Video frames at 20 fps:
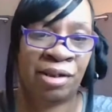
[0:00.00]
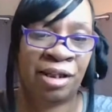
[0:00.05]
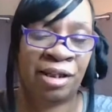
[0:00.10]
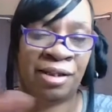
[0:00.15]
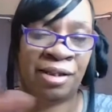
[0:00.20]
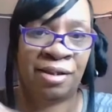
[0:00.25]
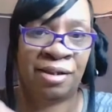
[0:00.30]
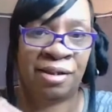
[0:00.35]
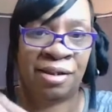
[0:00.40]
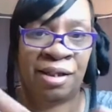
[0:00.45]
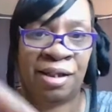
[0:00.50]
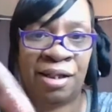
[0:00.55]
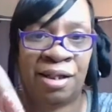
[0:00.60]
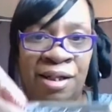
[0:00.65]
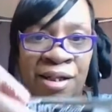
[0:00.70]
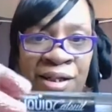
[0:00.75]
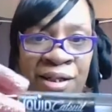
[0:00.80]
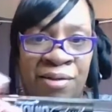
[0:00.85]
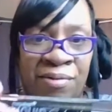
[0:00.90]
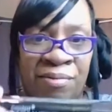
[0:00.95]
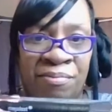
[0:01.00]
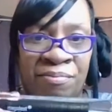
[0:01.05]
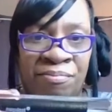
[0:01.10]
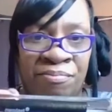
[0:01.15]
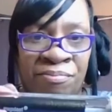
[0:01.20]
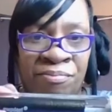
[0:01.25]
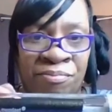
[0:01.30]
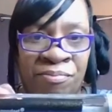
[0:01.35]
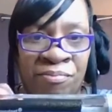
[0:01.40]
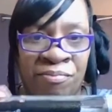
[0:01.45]
Let's see.
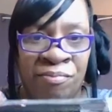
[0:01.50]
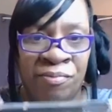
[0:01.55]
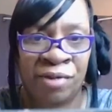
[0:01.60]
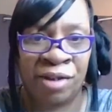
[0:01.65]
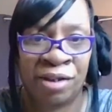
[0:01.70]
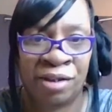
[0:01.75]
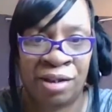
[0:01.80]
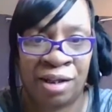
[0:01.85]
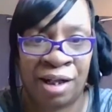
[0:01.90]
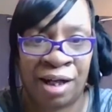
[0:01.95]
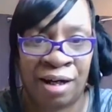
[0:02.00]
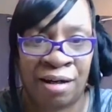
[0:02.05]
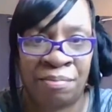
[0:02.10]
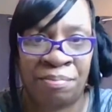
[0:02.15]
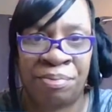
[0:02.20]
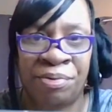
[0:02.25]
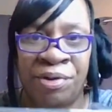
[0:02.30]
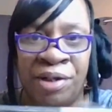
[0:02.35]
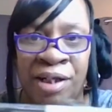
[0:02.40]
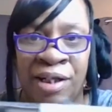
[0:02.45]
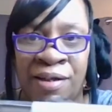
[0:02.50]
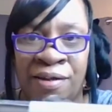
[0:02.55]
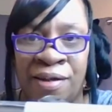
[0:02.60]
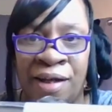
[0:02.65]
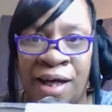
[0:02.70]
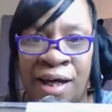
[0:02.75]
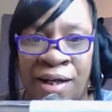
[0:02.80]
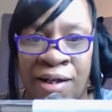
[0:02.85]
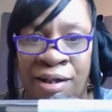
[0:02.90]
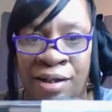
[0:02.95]
Look how pretty
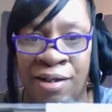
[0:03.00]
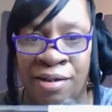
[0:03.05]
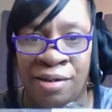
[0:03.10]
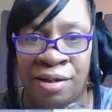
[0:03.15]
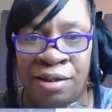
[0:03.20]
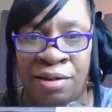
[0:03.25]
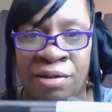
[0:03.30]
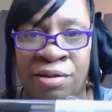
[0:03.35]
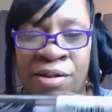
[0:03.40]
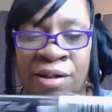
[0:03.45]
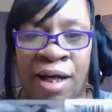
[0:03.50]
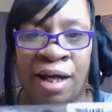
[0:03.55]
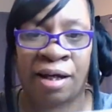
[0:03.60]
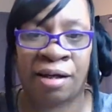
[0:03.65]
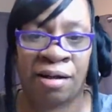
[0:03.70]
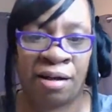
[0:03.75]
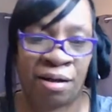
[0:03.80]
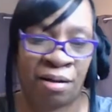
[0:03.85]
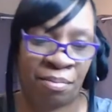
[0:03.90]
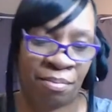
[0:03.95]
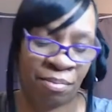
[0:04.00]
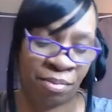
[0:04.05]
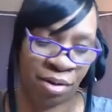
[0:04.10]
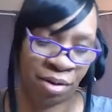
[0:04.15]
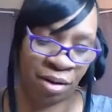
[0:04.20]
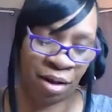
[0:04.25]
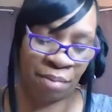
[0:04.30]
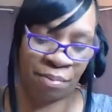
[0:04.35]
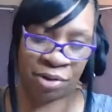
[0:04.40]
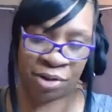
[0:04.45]
that is. It looks like um
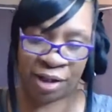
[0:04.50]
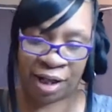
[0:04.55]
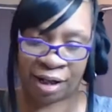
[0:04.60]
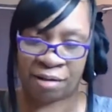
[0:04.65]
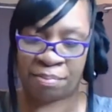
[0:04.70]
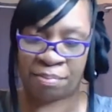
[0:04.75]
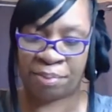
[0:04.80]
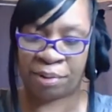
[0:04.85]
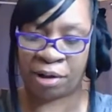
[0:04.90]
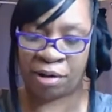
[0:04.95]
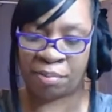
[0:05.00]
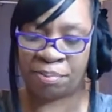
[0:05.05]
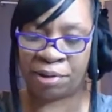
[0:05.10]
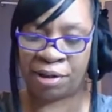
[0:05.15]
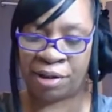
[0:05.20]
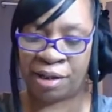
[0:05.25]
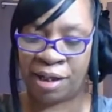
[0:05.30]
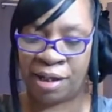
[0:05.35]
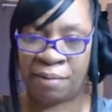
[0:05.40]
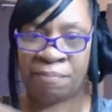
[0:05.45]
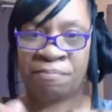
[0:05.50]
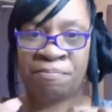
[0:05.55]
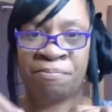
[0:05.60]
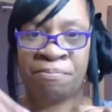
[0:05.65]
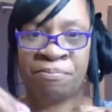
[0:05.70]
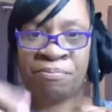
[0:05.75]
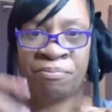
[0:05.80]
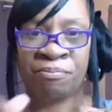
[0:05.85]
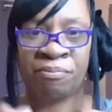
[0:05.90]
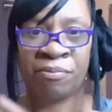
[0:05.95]
almost like a purpley.
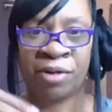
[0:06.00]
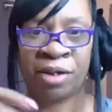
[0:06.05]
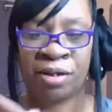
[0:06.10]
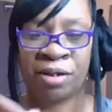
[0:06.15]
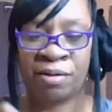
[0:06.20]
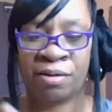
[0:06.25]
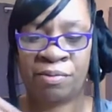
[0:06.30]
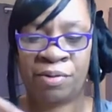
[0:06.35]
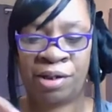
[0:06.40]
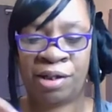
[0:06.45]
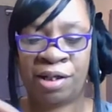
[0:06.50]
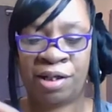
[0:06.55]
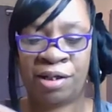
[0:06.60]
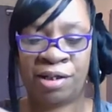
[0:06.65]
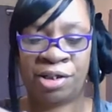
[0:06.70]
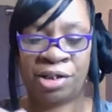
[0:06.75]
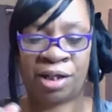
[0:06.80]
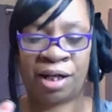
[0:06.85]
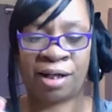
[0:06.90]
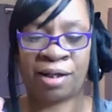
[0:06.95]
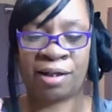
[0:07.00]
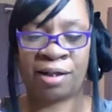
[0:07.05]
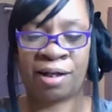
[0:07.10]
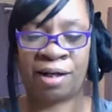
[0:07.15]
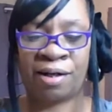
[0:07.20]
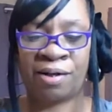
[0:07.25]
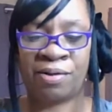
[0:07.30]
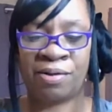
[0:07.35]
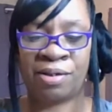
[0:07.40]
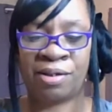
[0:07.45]
We're gonna check it
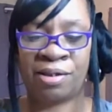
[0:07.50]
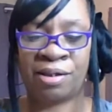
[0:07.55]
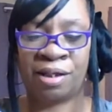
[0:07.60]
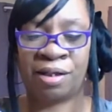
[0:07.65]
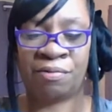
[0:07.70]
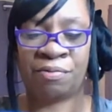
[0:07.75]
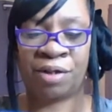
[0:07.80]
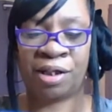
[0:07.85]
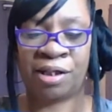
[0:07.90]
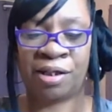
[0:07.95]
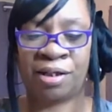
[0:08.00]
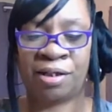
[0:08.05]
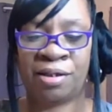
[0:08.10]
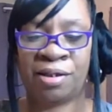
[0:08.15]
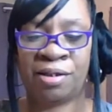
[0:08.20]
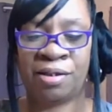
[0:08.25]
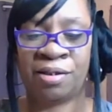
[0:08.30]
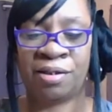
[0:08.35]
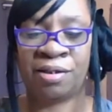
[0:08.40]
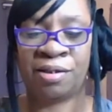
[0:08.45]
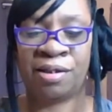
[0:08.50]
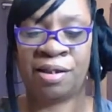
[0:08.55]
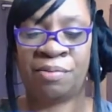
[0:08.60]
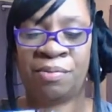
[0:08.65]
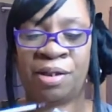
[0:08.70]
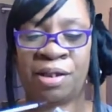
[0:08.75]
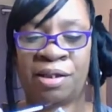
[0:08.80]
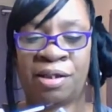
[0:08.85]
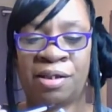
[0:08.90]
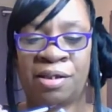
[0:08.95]
out, see if we can see
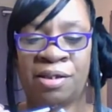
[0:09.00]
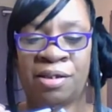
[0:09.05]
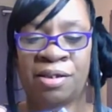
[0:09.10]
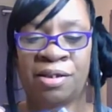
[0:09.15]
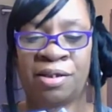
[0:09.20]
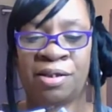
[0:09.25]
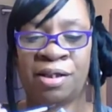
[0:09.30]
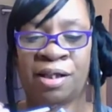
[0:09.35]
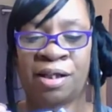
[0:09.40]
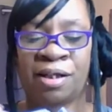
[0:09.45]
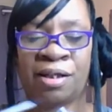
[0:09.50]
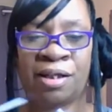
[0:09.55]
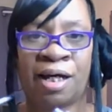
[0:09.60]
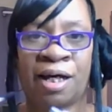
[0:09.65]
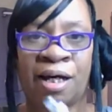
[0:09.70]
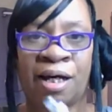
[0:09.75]
what this is looking